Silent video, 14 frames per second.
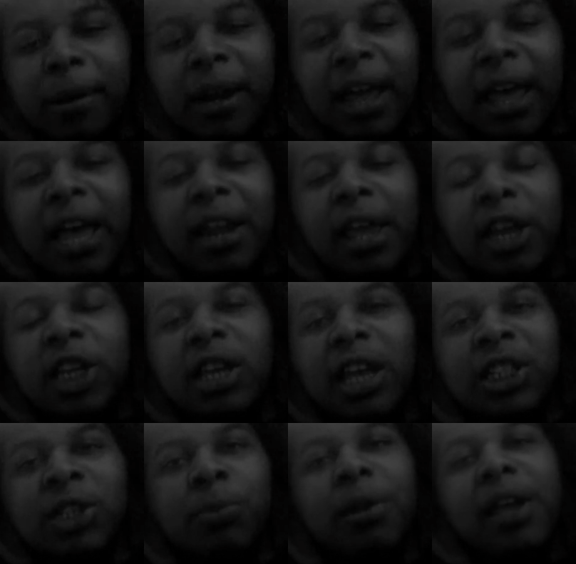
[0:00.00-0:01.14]
But I had
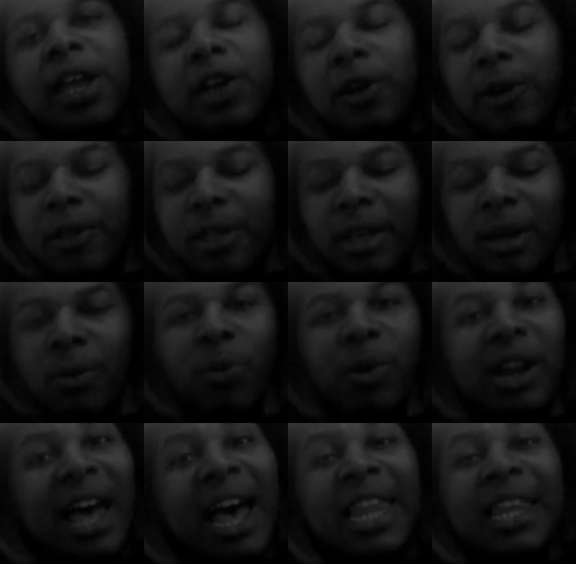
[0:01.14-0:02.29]
to explain to her
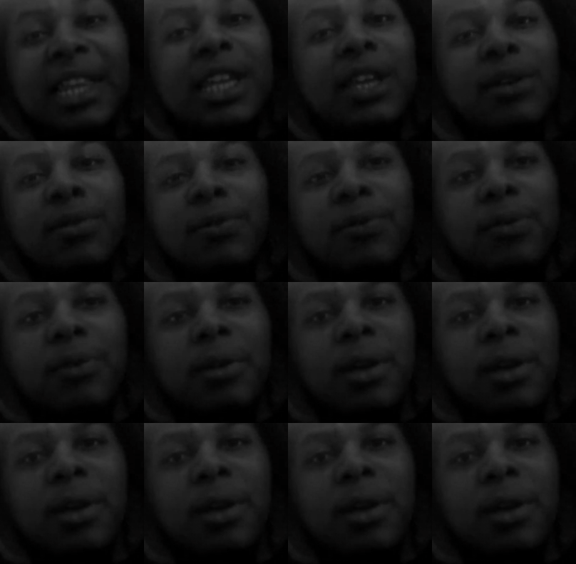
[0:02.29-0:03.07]
that when I leave